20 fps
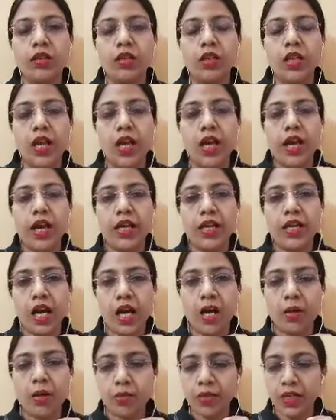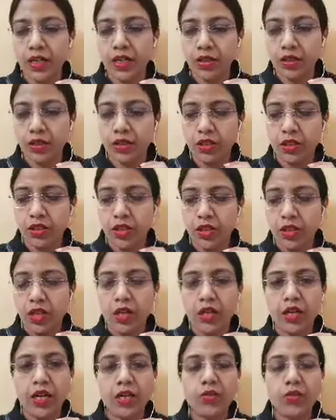and harmony in the
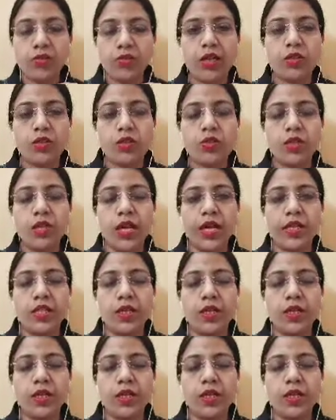country and society.